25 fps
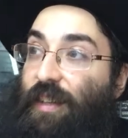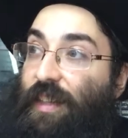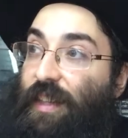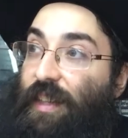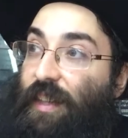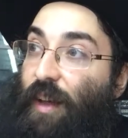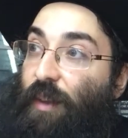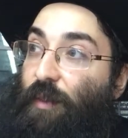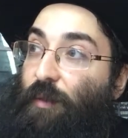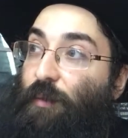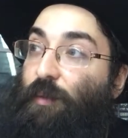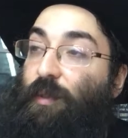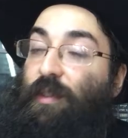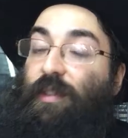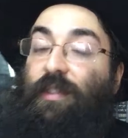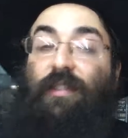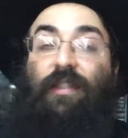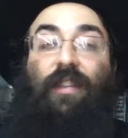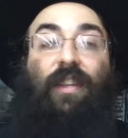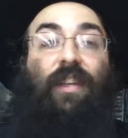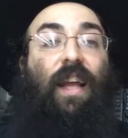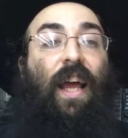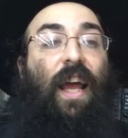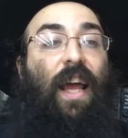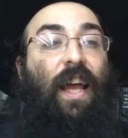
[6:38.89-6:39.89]
In other words,
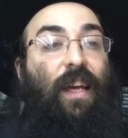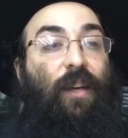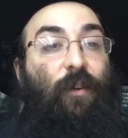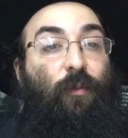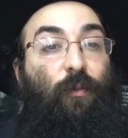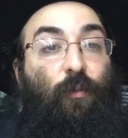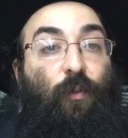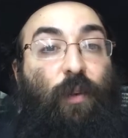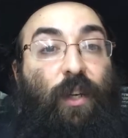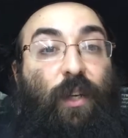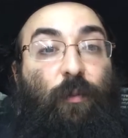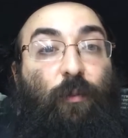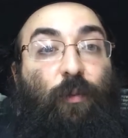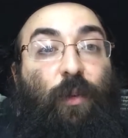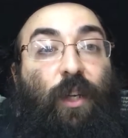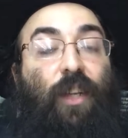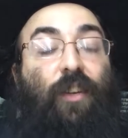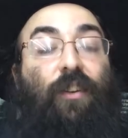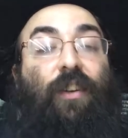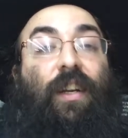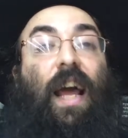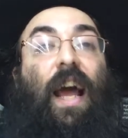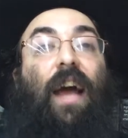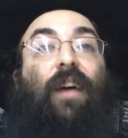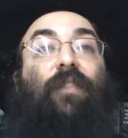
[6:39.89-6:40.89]
today we
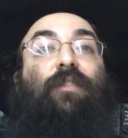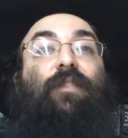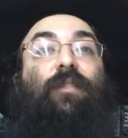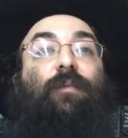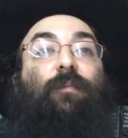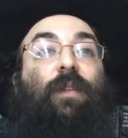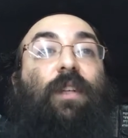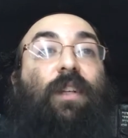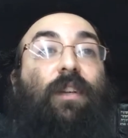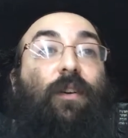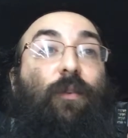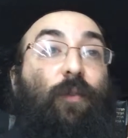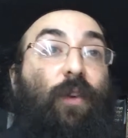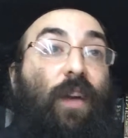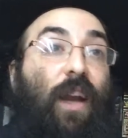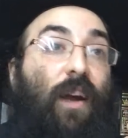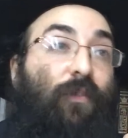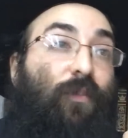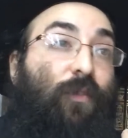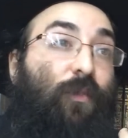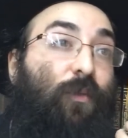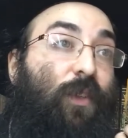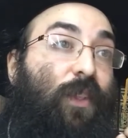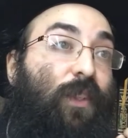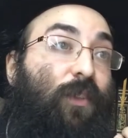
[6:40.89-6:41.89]
don't have smicha.
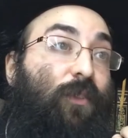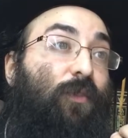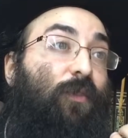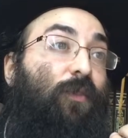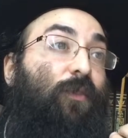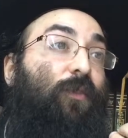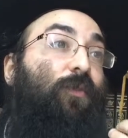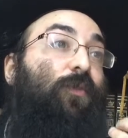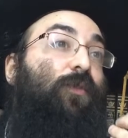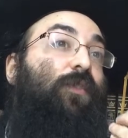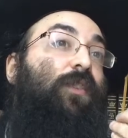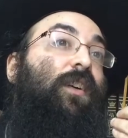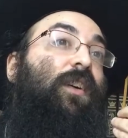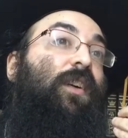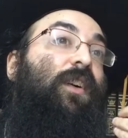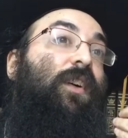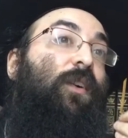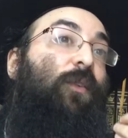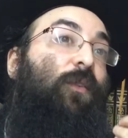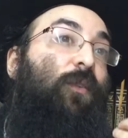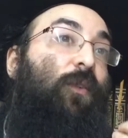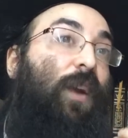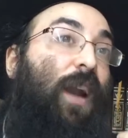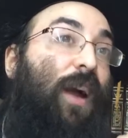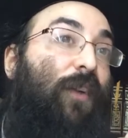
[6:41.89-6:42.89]
Whatever we do,
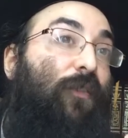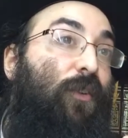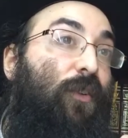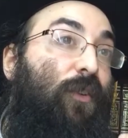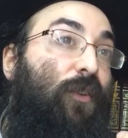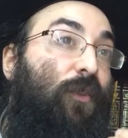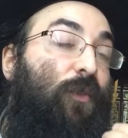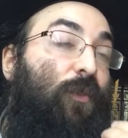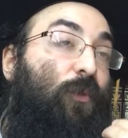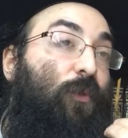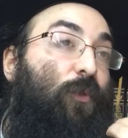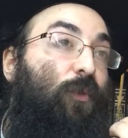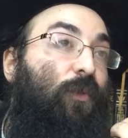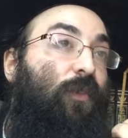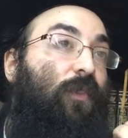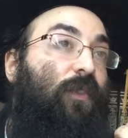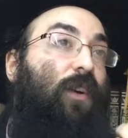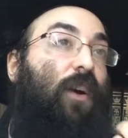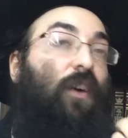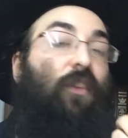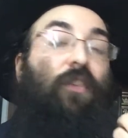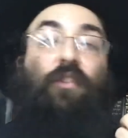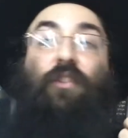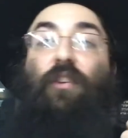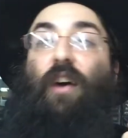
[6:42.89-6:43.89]
whatever
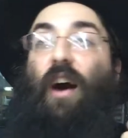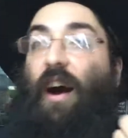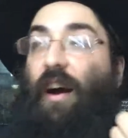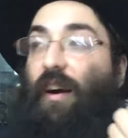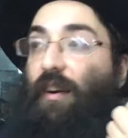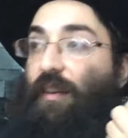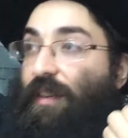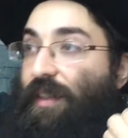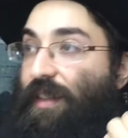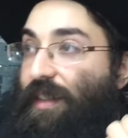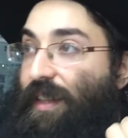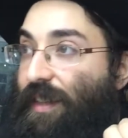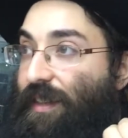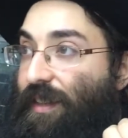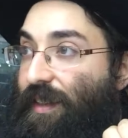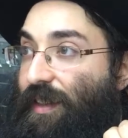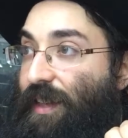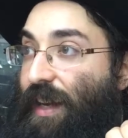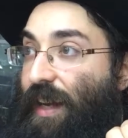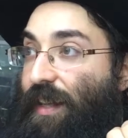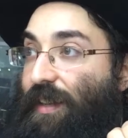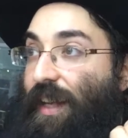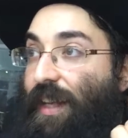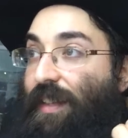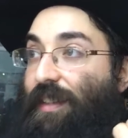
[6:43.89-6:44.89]
authority that
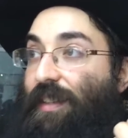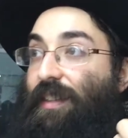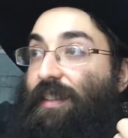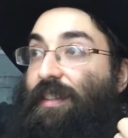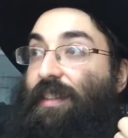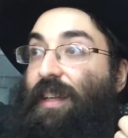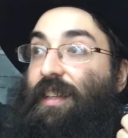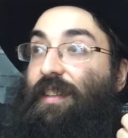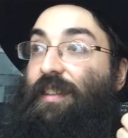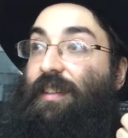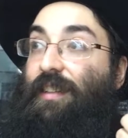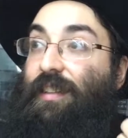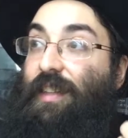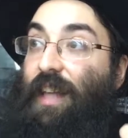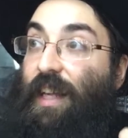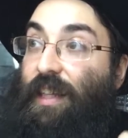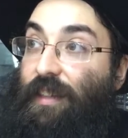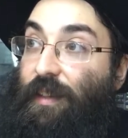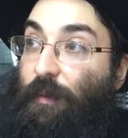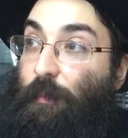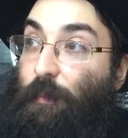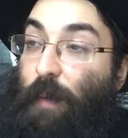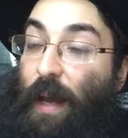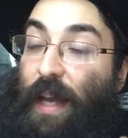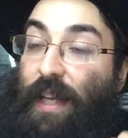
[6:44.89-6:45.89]

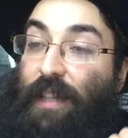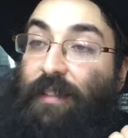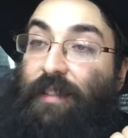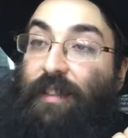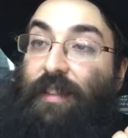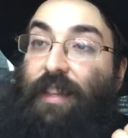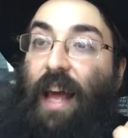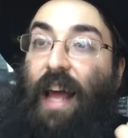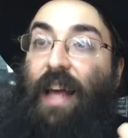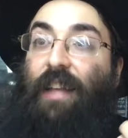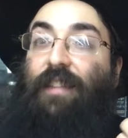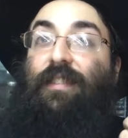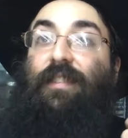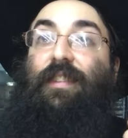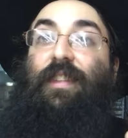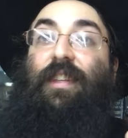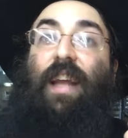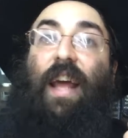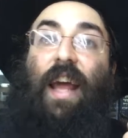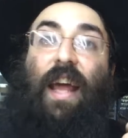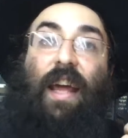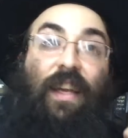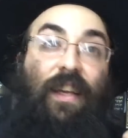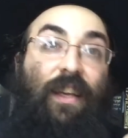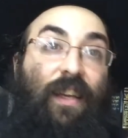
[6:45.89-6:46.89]
the Beis Din has
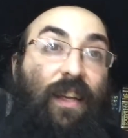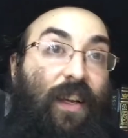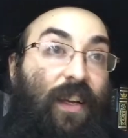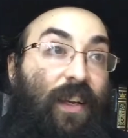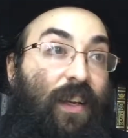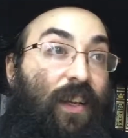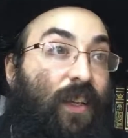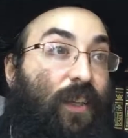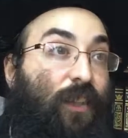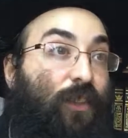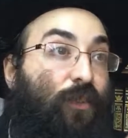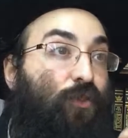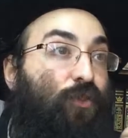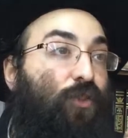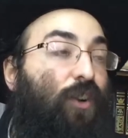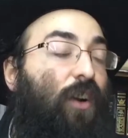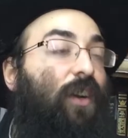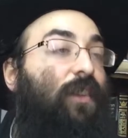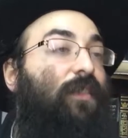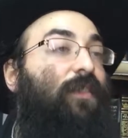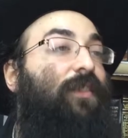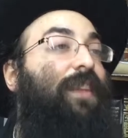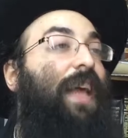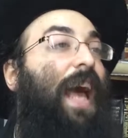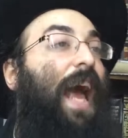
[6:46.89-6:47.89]
today is
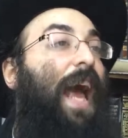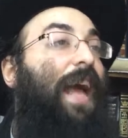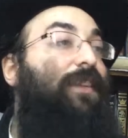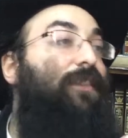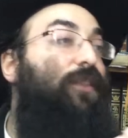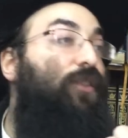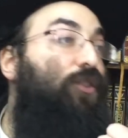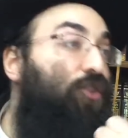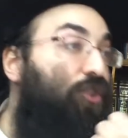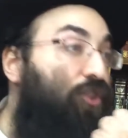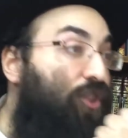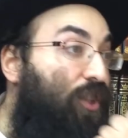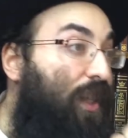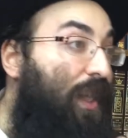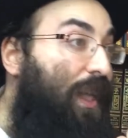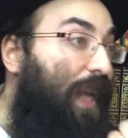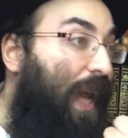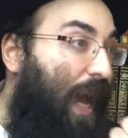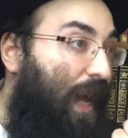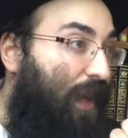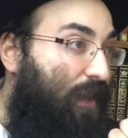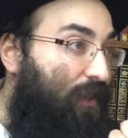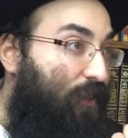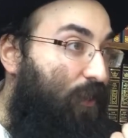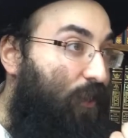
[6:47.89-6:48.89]
just as a
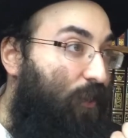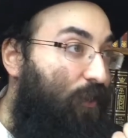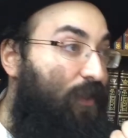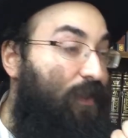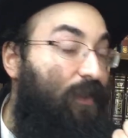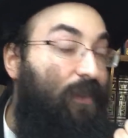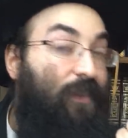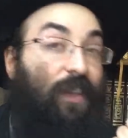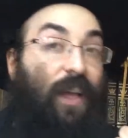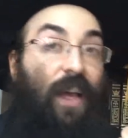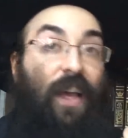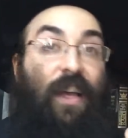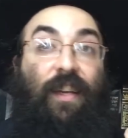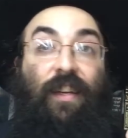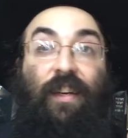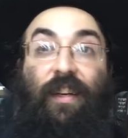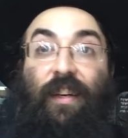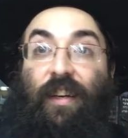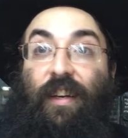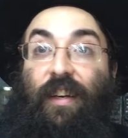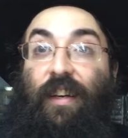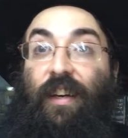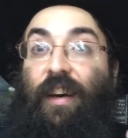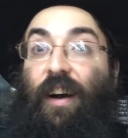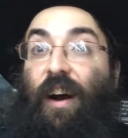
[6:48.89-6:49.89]
shliach, so to say,
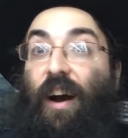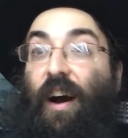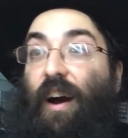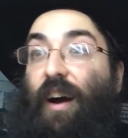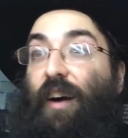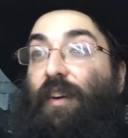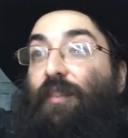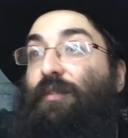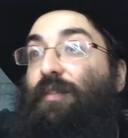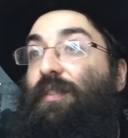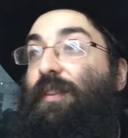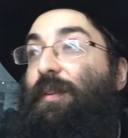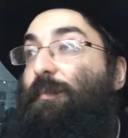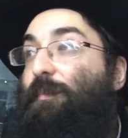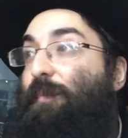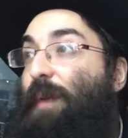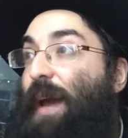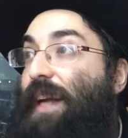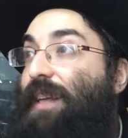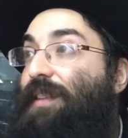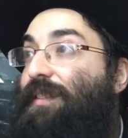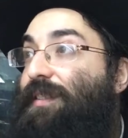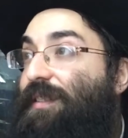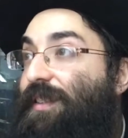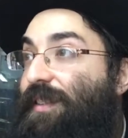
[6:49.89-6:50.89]
of the
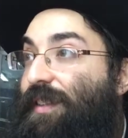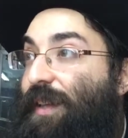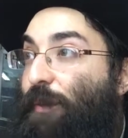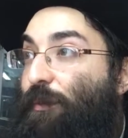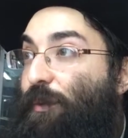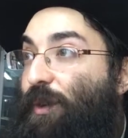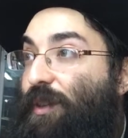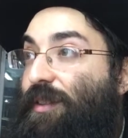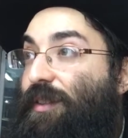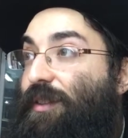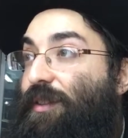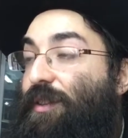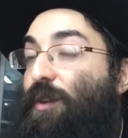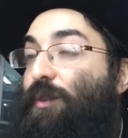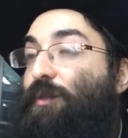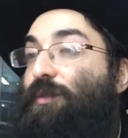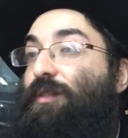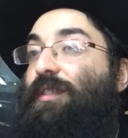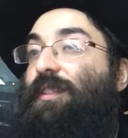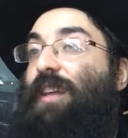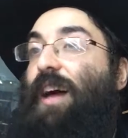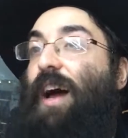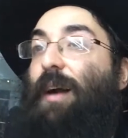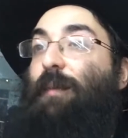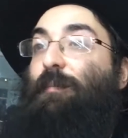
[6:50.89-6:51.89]
Beis Din that was in
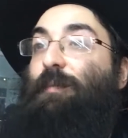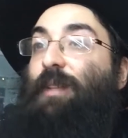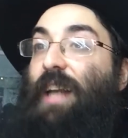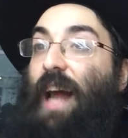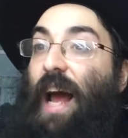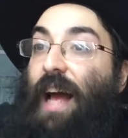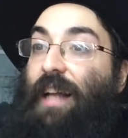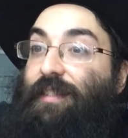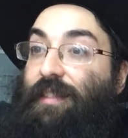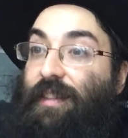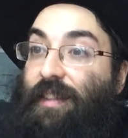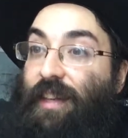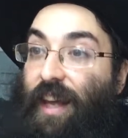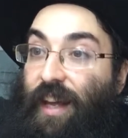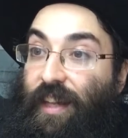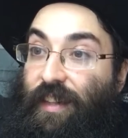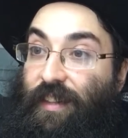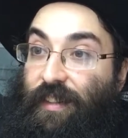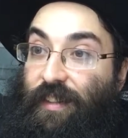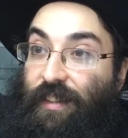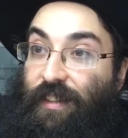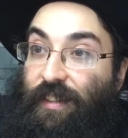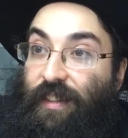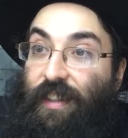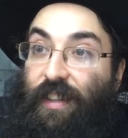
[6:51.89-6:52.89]
those times that had
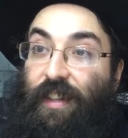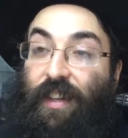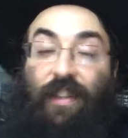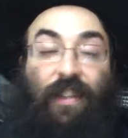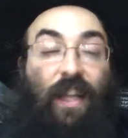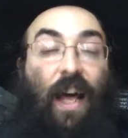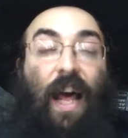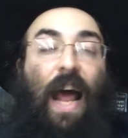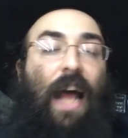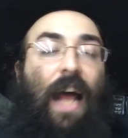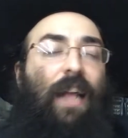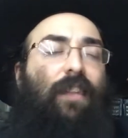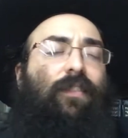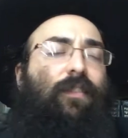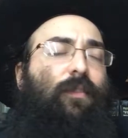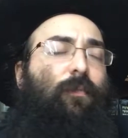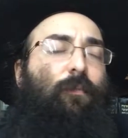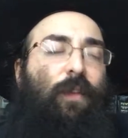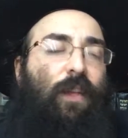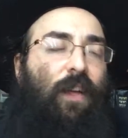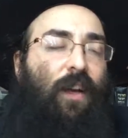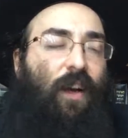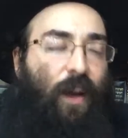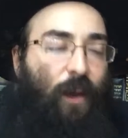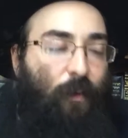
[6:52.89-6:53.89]
Sanhedrin, that had
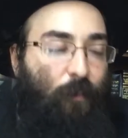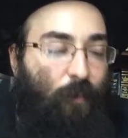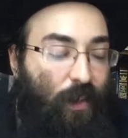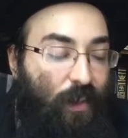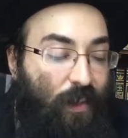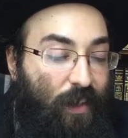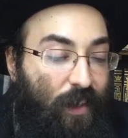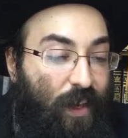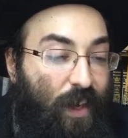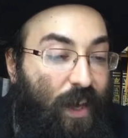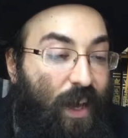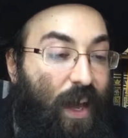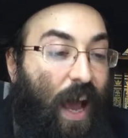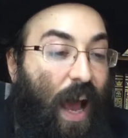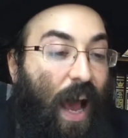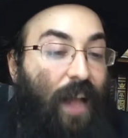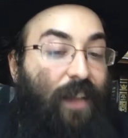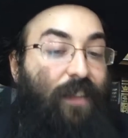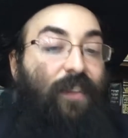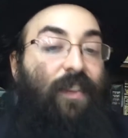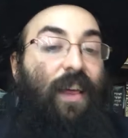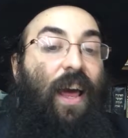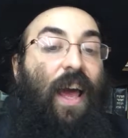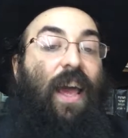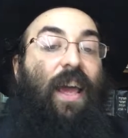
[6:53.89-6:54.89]
smicha,
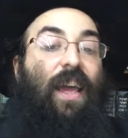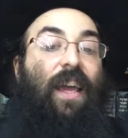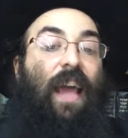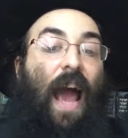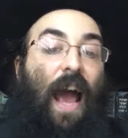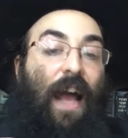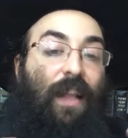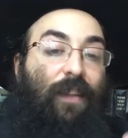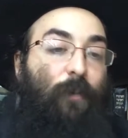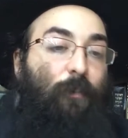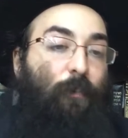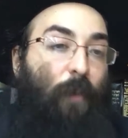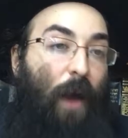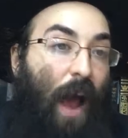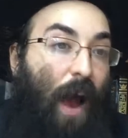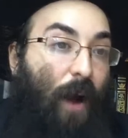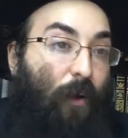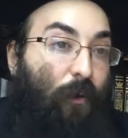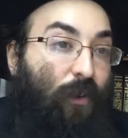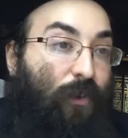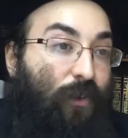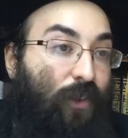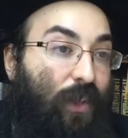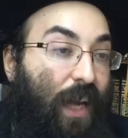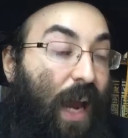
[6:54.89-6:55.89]
and they had the
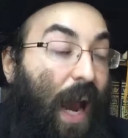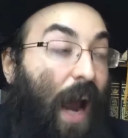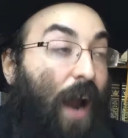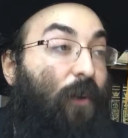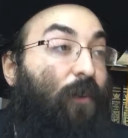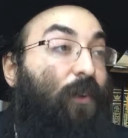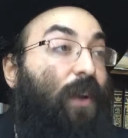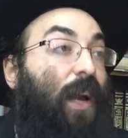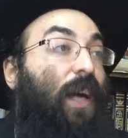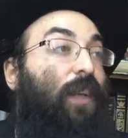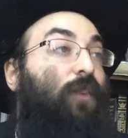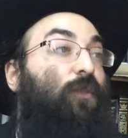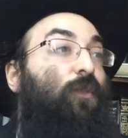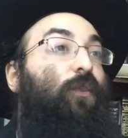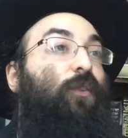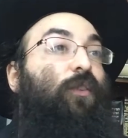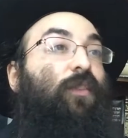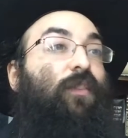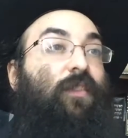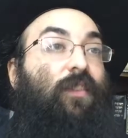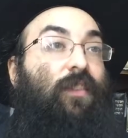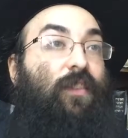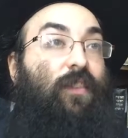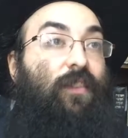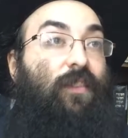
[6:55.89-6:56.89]
power to carry out all
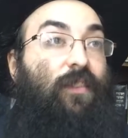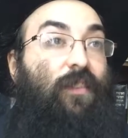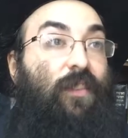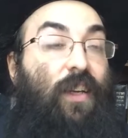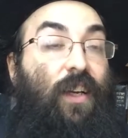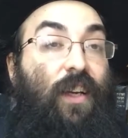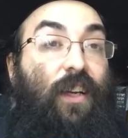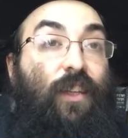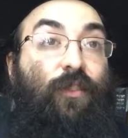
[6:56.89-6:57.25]
things.